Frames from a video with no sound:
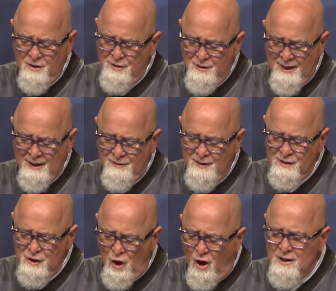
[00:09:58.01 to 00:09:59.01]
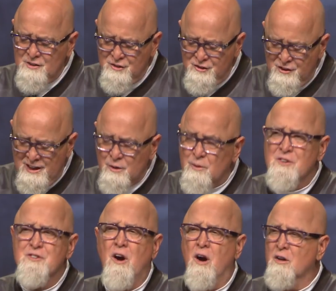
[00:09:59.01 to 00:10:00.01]
to think that God's
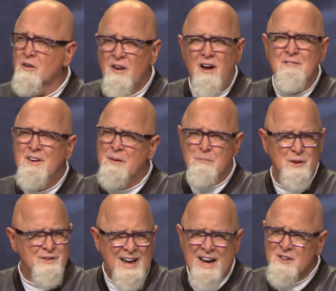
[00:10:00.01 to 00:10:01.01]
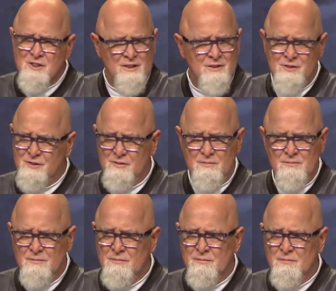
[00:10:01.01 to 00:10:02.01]
secrets are loving protections.
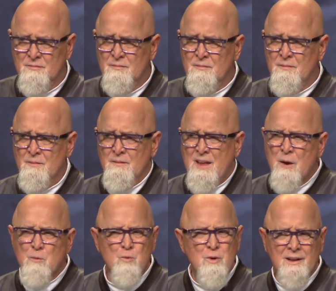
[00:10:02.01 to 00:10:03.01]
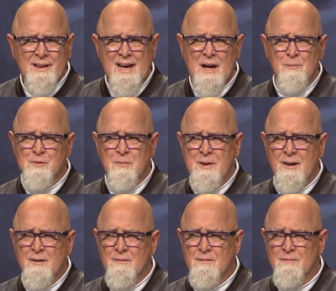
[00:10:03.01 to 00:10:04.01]
That really helps me.